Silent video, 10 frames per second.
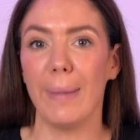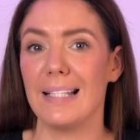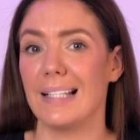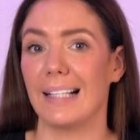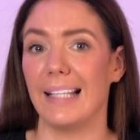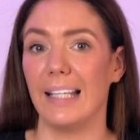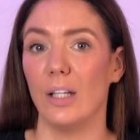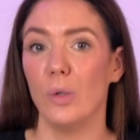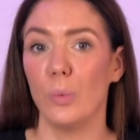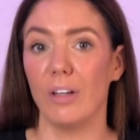Basically,
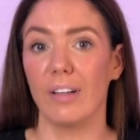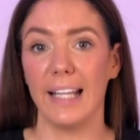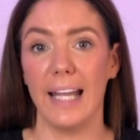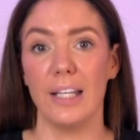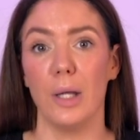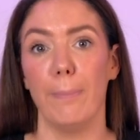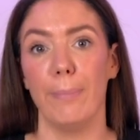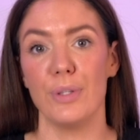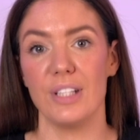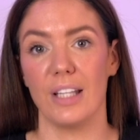we are again
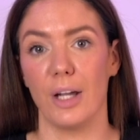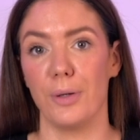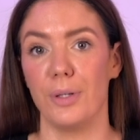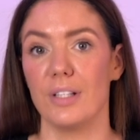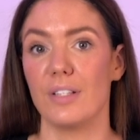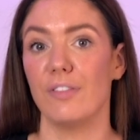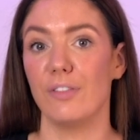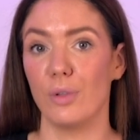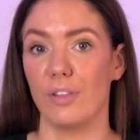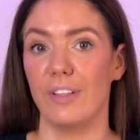putting the onus
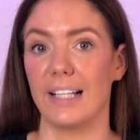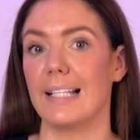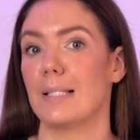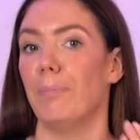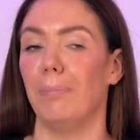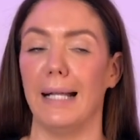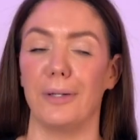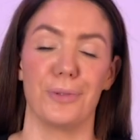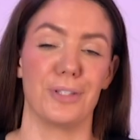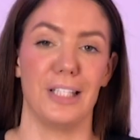for the figures
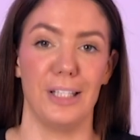back onto